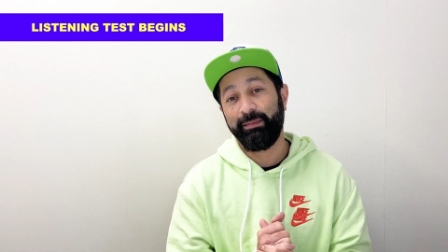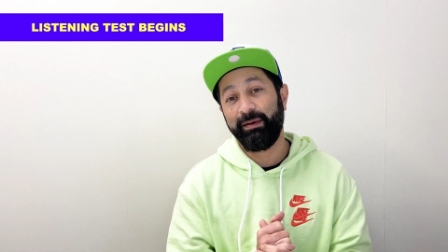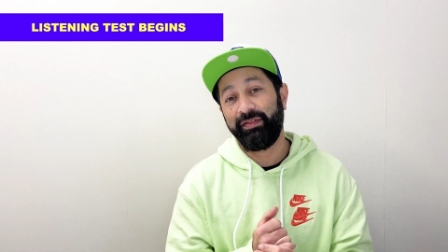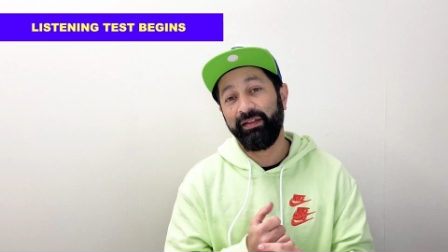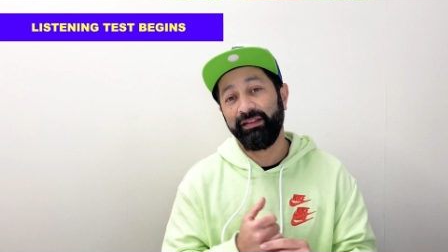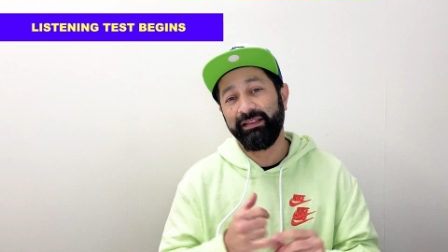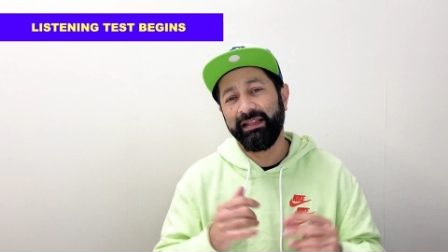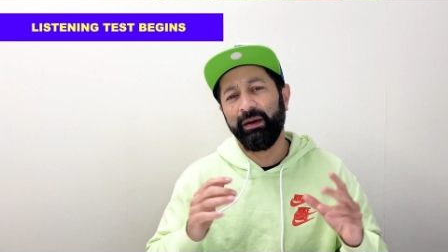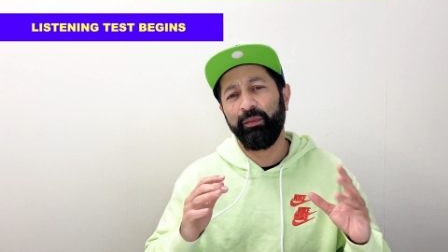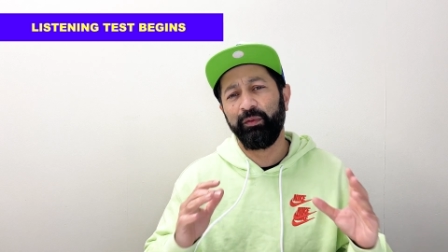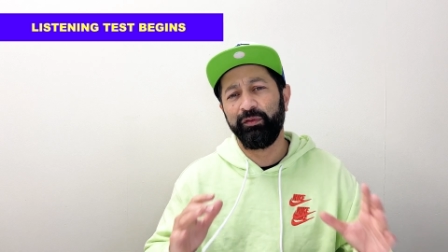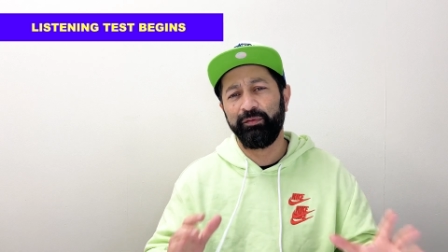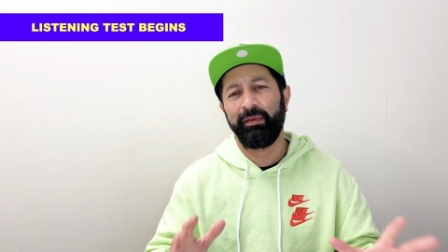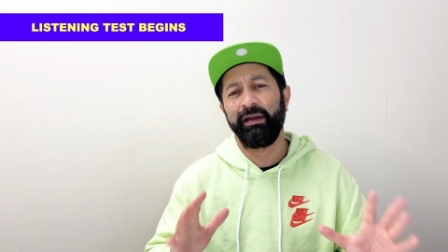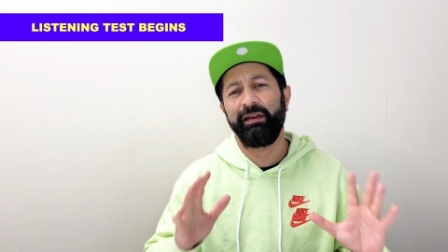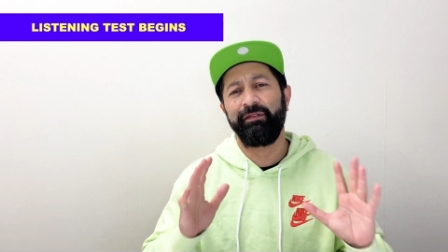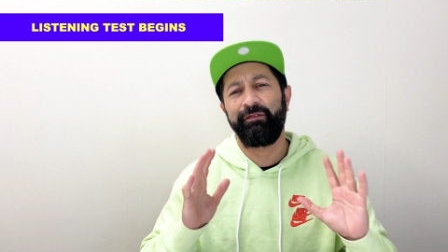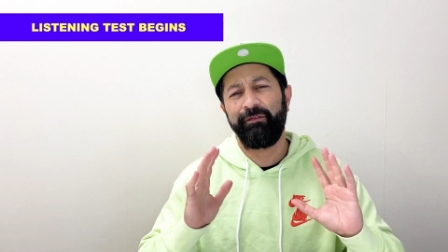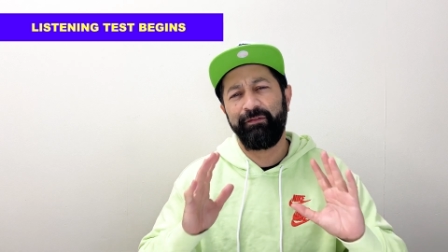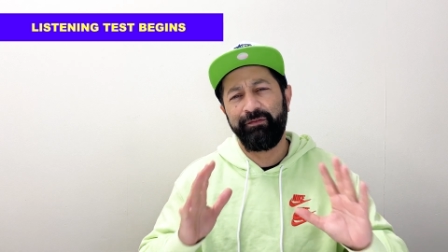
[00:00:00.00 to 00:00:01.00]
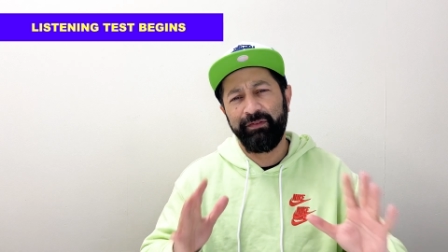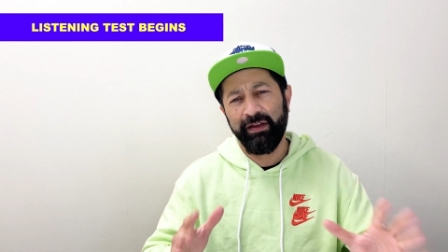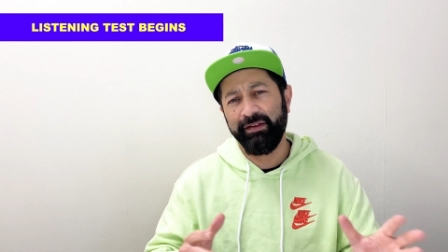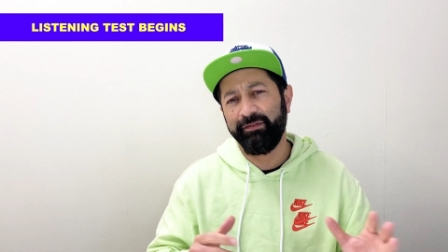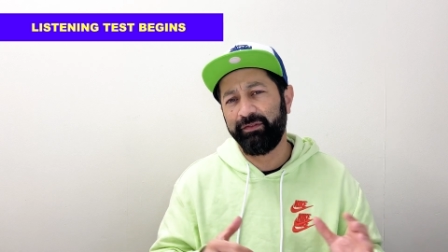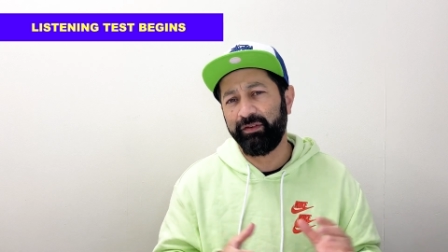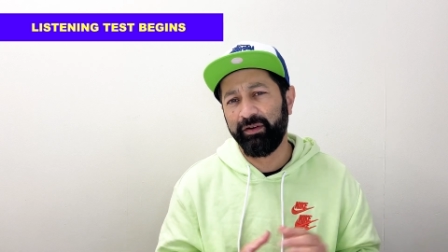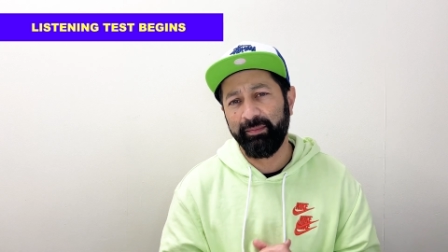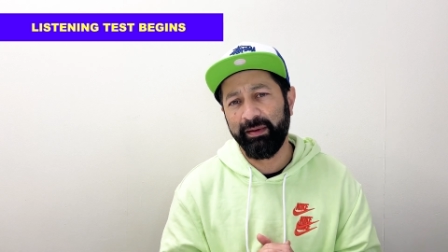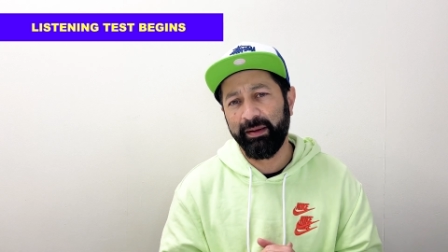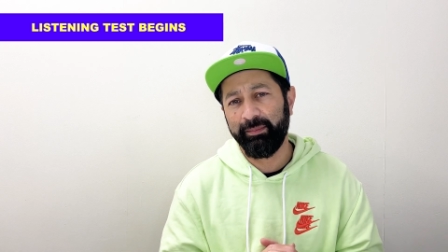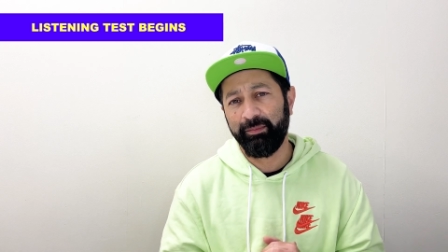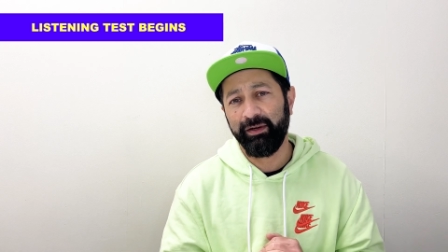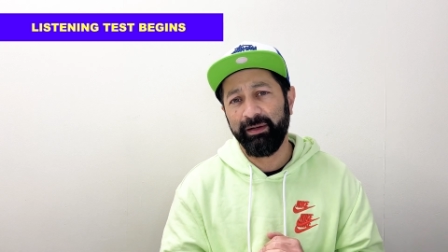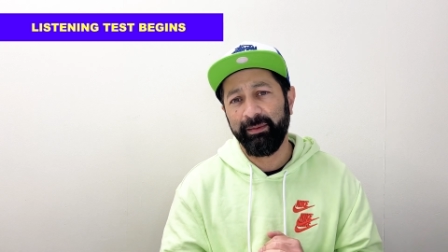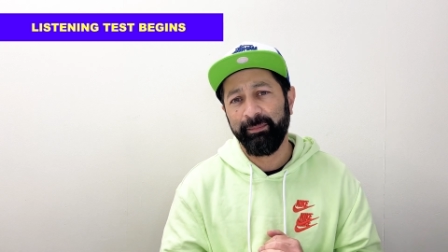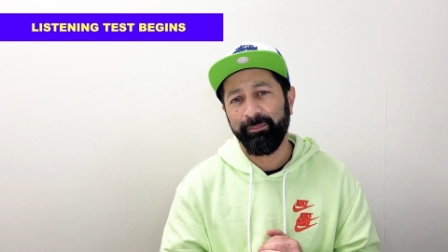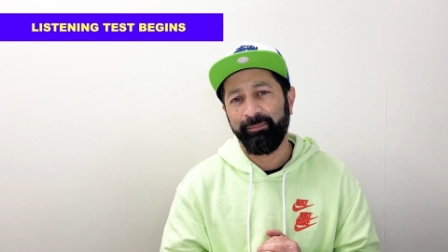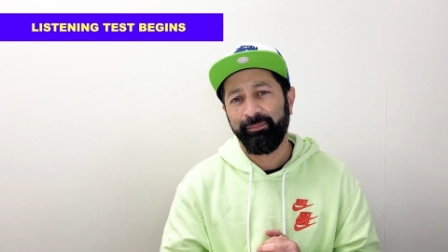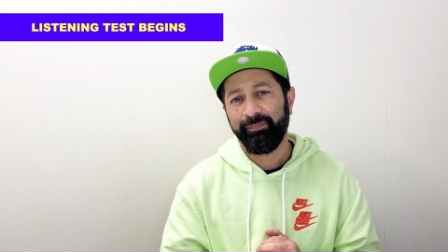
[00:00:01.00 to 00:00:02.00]
I think that was my favorite
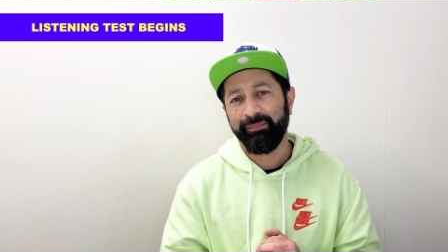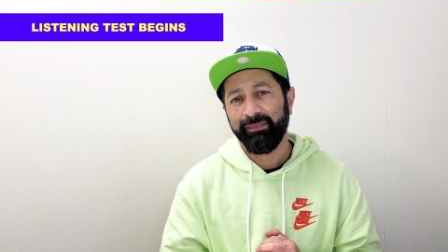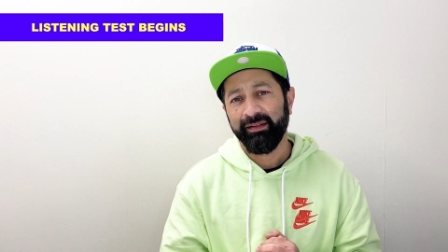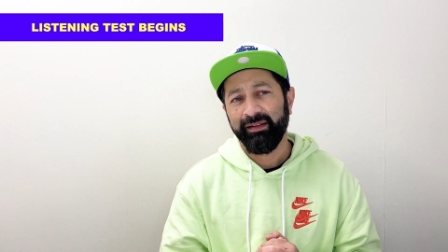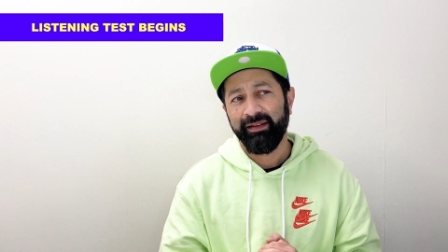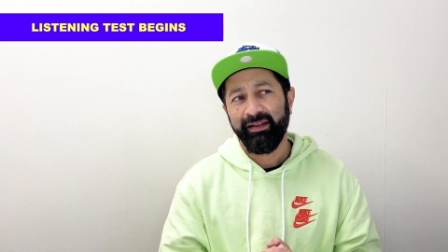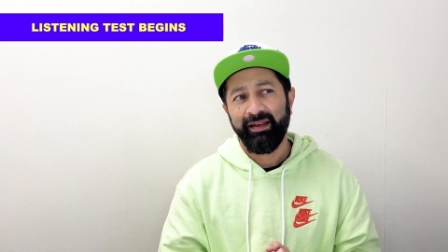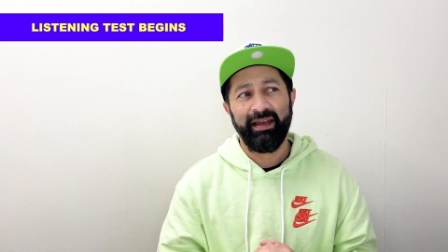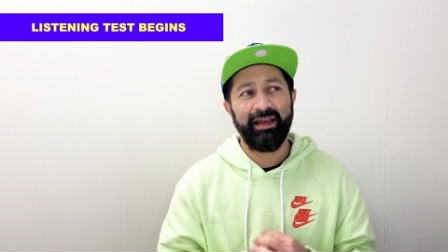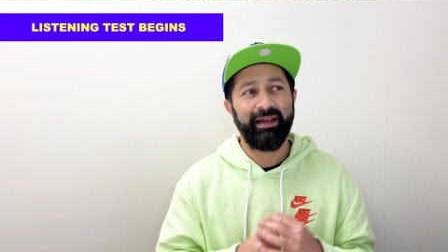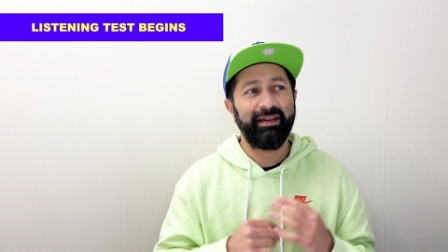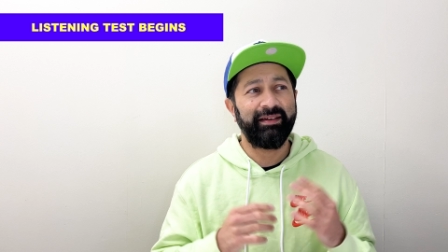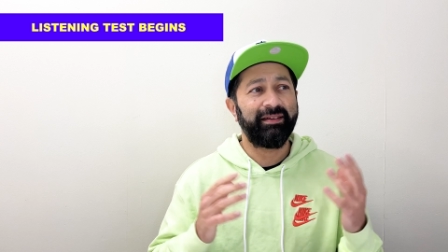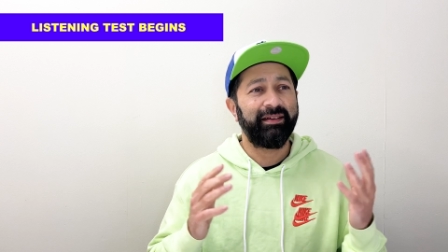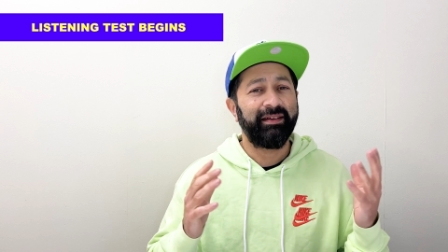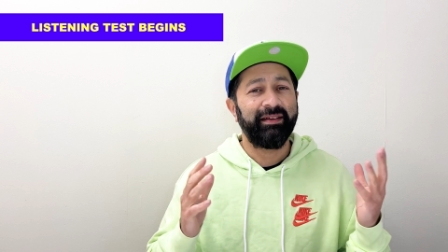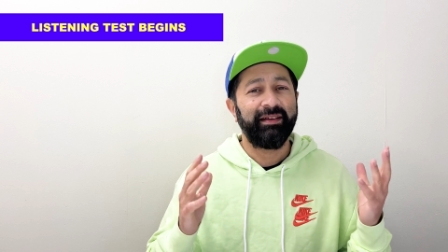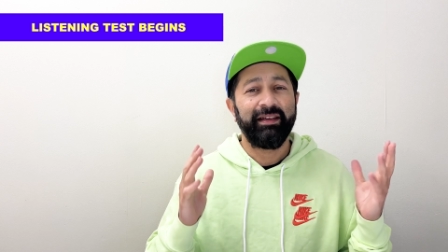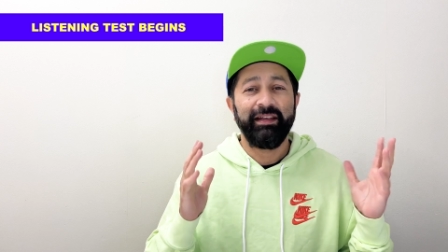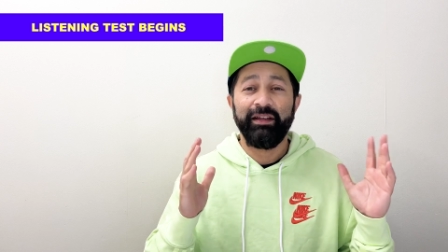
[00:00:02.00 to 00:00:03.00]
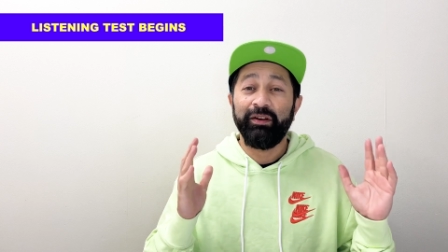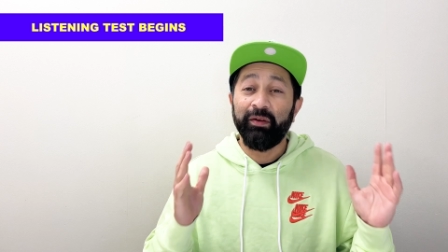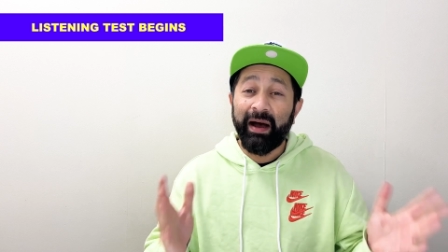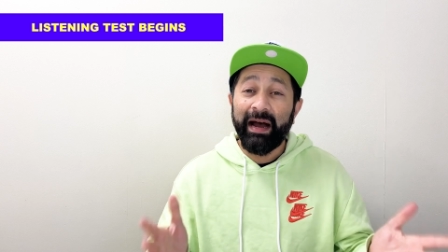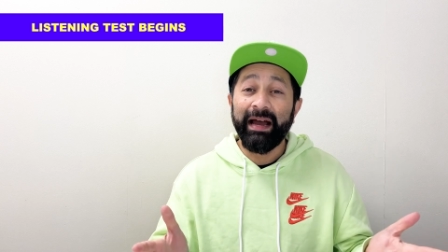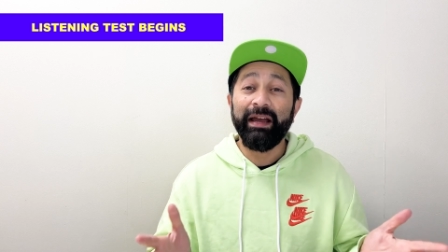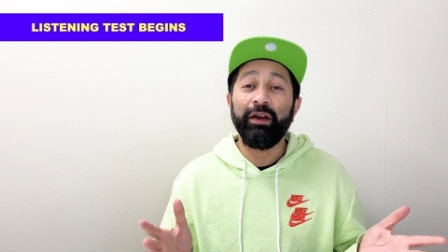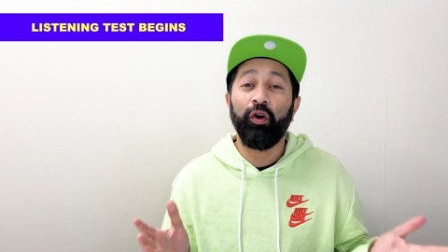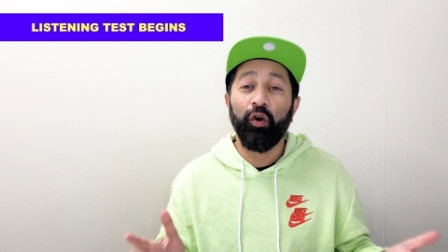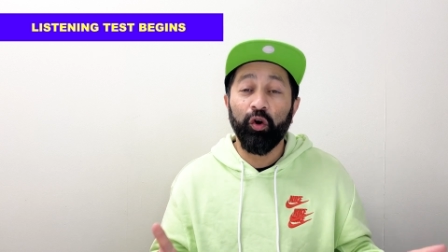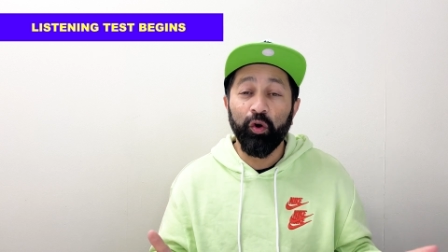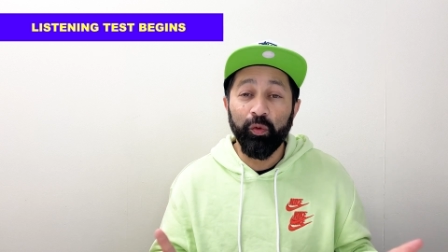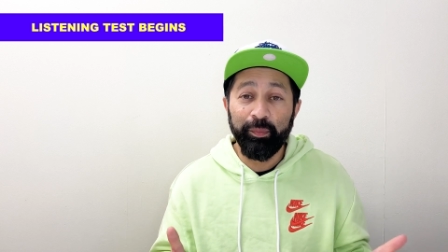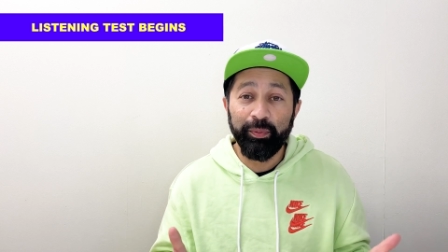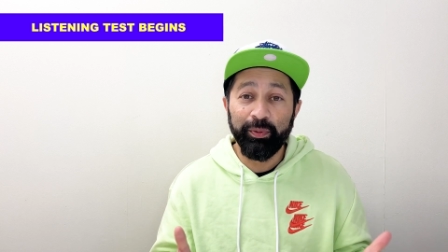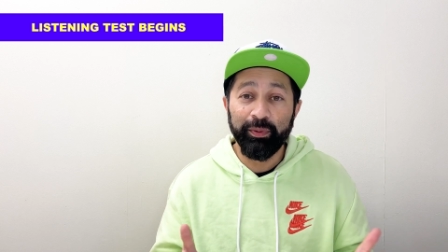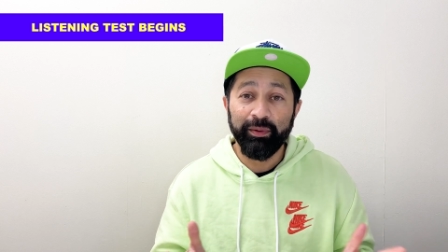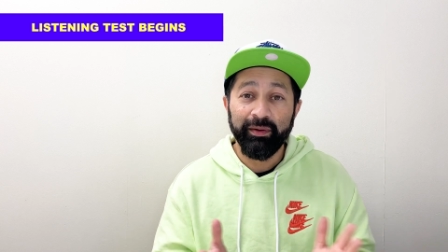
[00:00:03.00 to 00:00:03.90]
memory. And, you know, I hope